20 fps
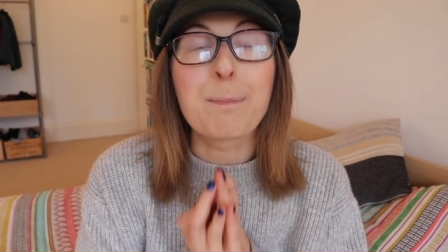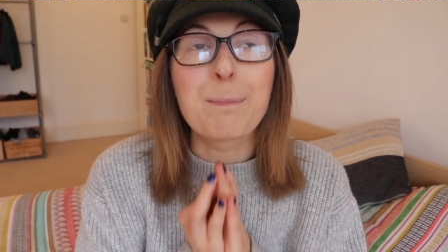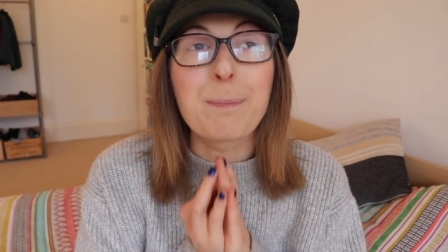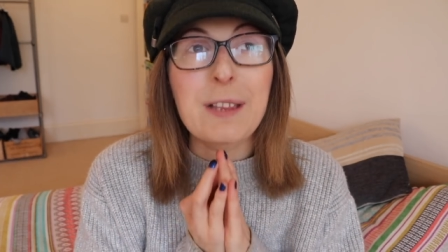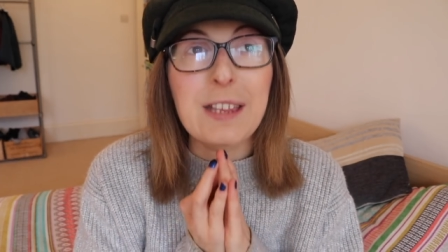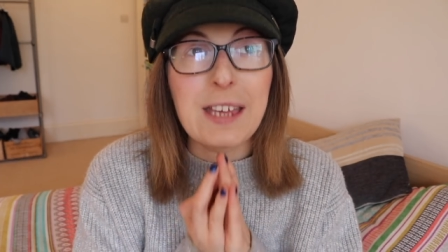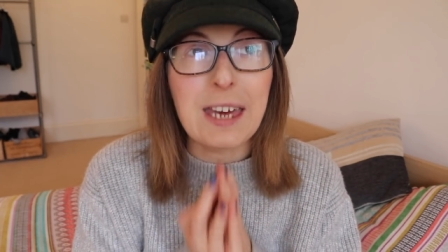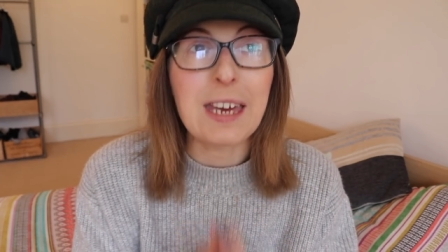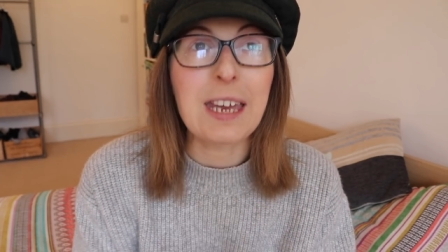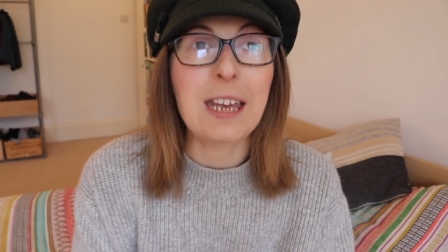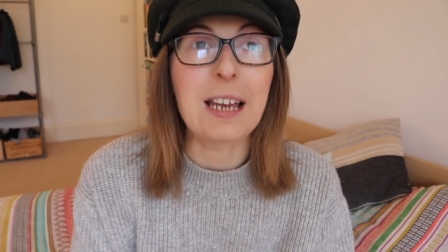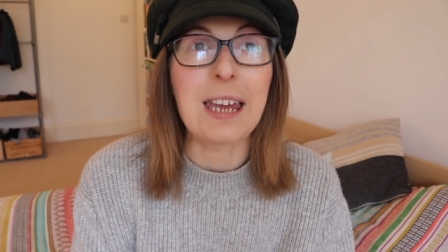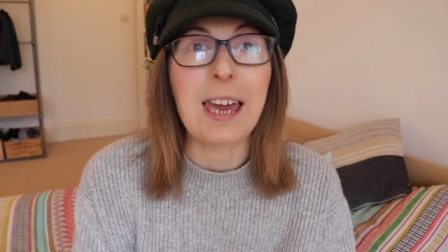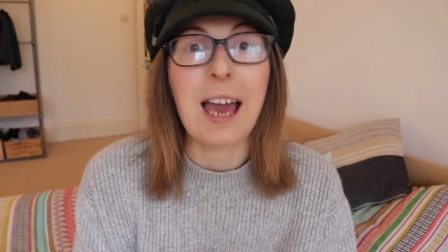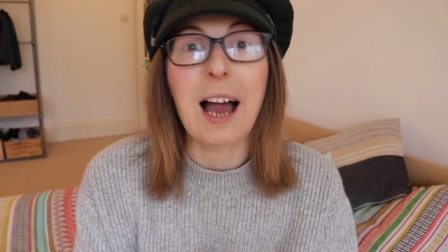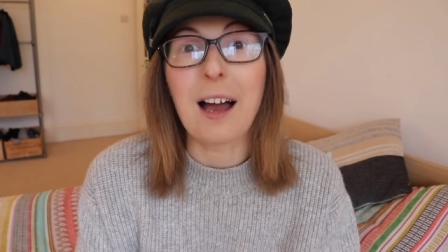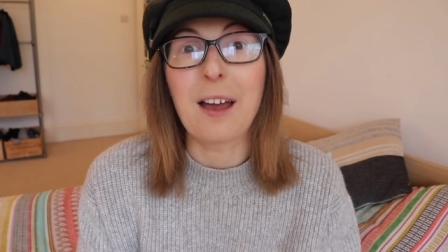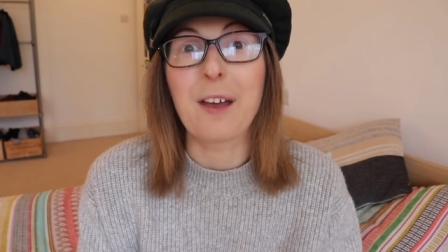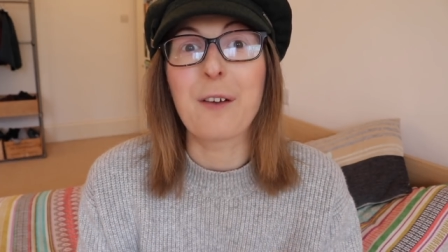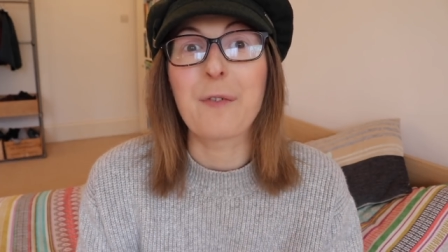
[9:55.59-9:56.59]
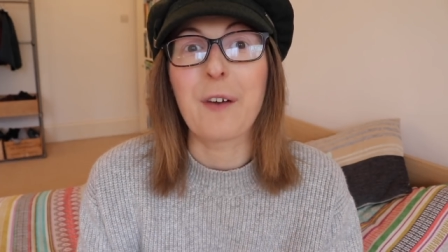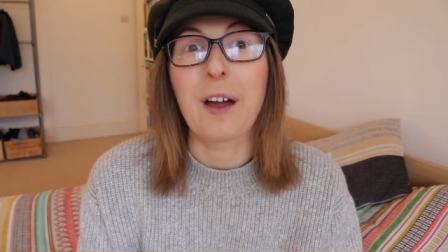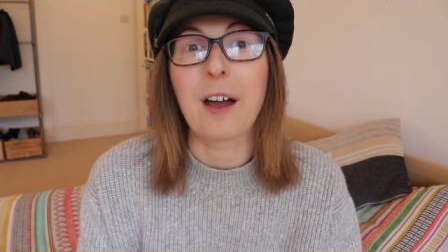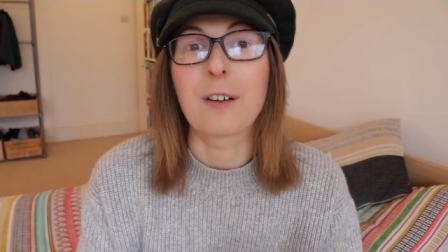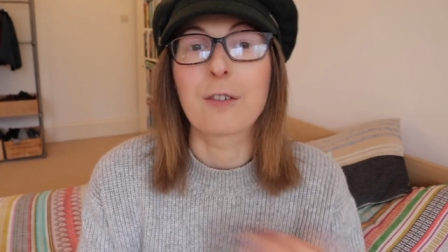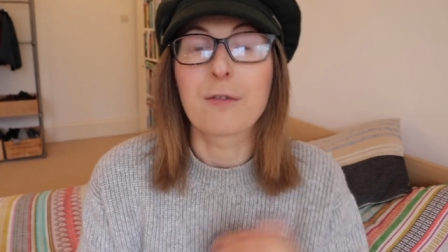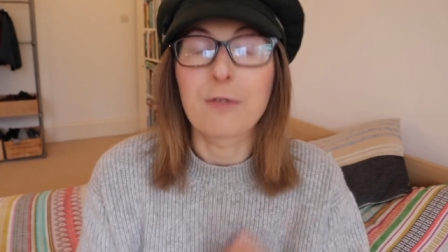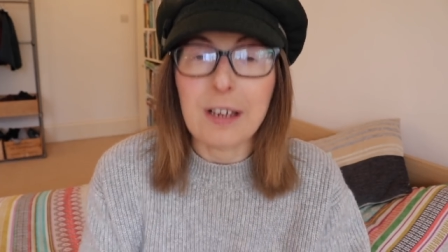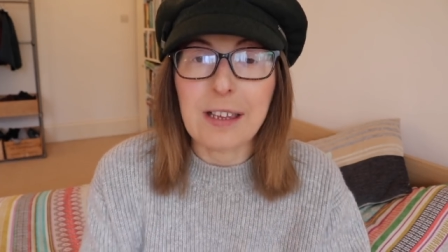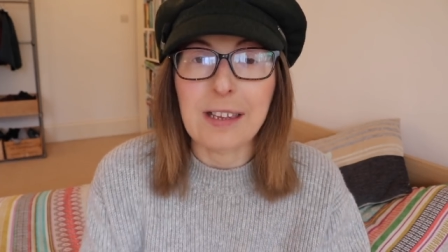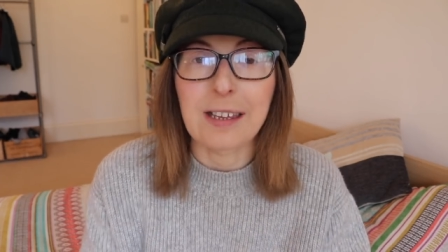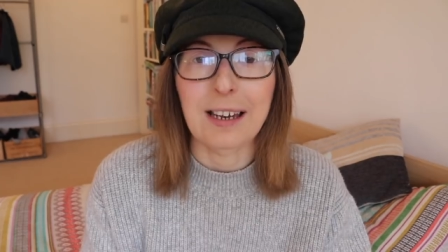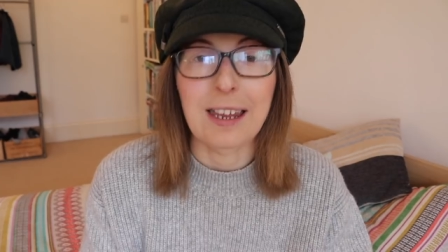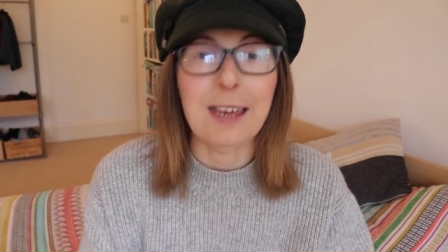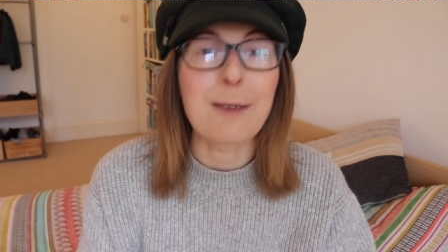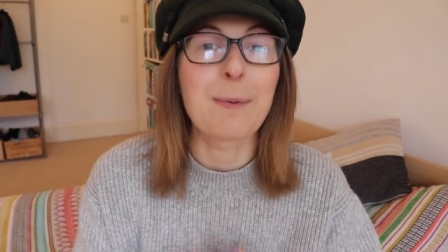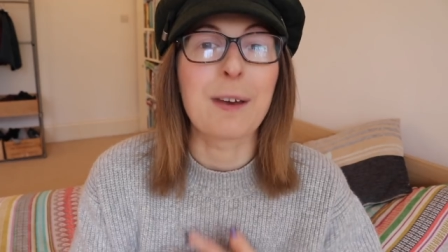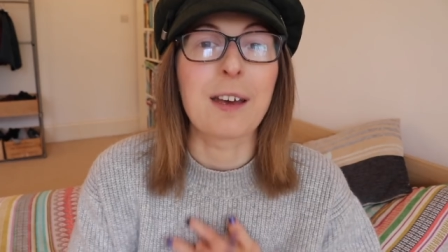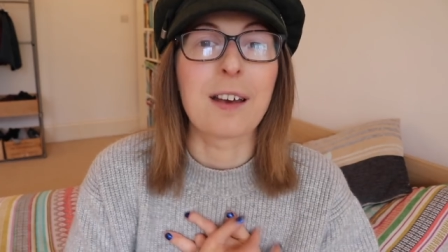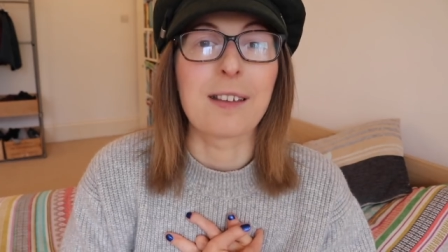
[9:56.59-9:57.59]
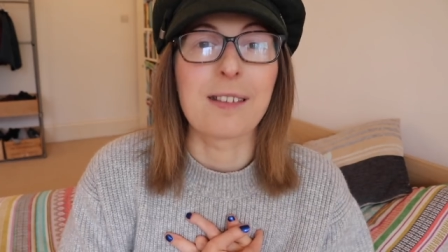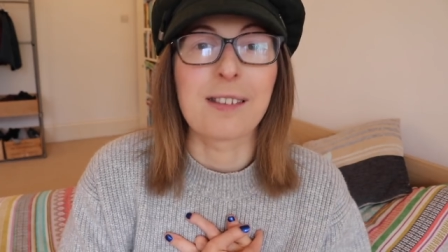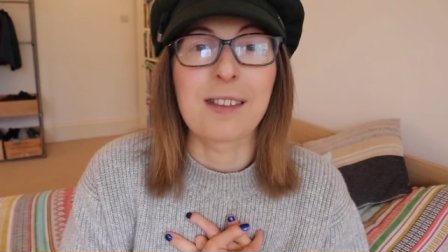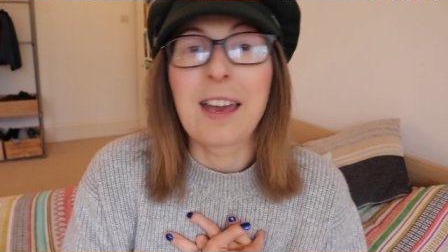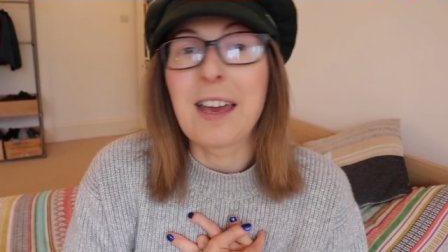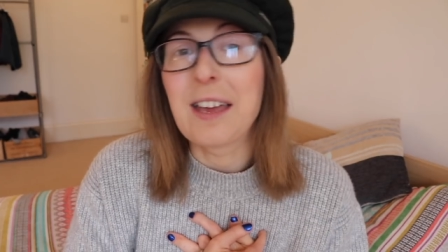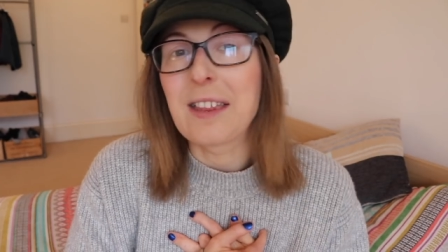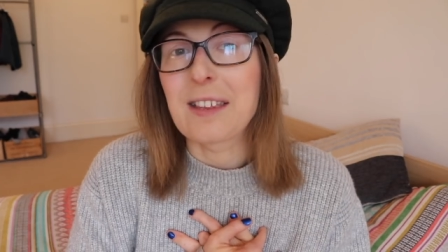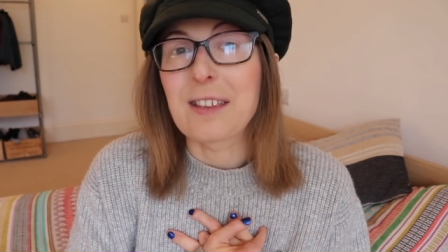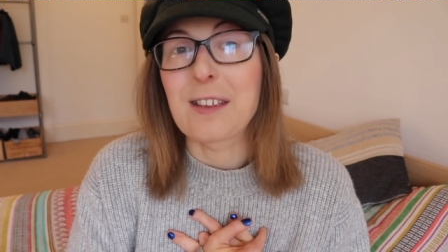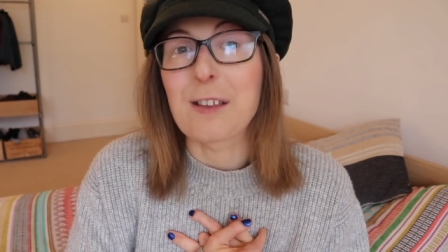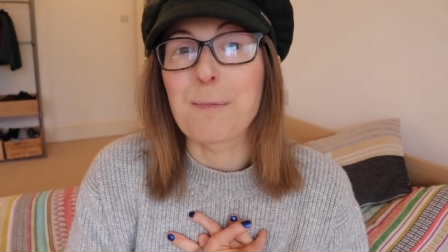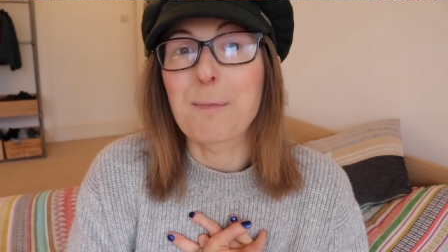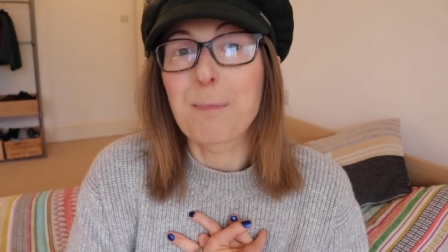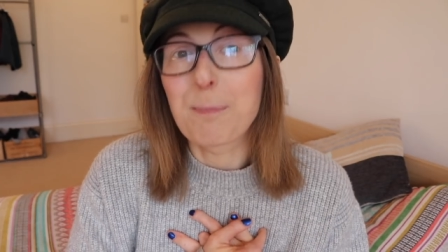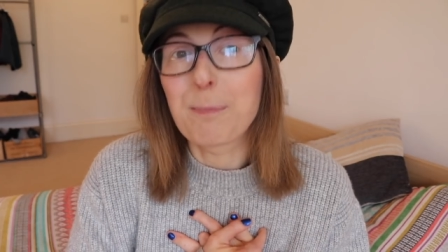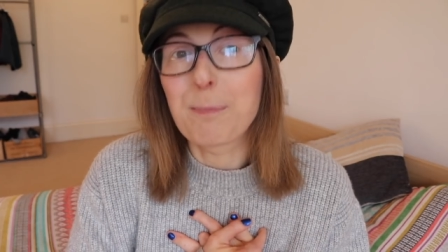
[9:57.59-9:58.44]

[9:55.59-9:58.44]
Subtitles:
Particularly, I have found recently, because this is